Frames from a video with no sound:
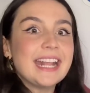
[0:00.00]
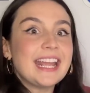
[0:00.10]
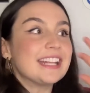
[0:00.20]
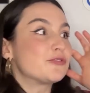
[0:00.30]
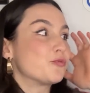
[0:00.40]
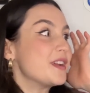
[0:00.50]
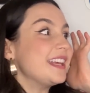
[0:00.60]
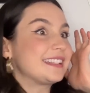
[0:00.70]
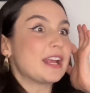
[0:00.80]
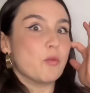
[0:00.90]

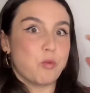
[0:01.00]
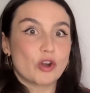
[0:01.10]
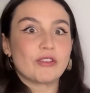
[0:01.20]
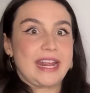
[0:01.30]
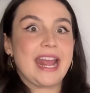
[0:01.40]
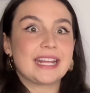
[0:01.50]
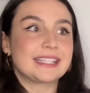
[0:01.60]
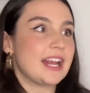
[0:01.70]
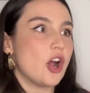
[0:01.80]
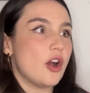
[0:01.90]
It's like worrying. It's
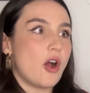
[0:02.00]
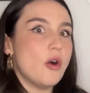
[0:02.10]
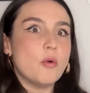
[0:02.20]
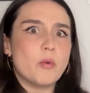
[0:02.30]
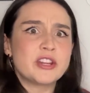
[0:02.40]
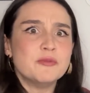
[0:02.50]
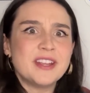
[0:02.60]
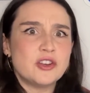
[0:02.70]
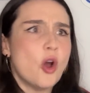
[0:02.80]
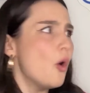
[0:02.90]
like, oh, what do you
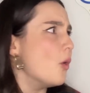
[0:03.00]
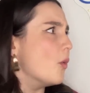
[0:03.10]
mean? No.